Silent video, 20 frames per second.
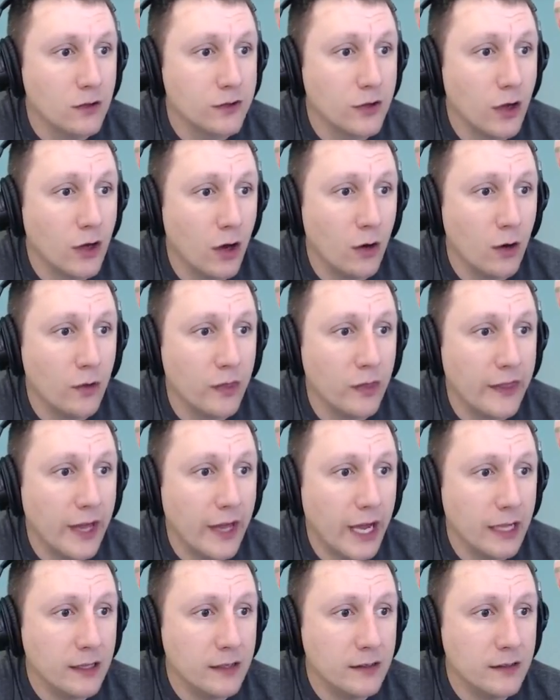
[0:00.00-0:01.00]
So
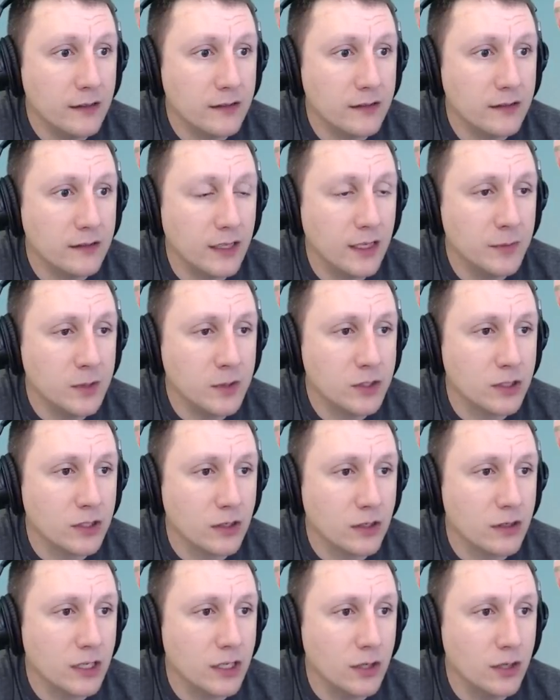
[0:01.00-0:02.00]
that is
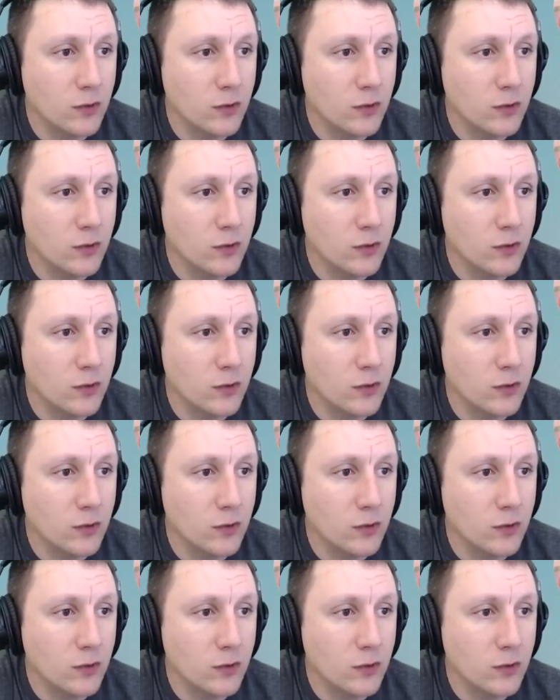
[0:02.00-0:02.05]
immature.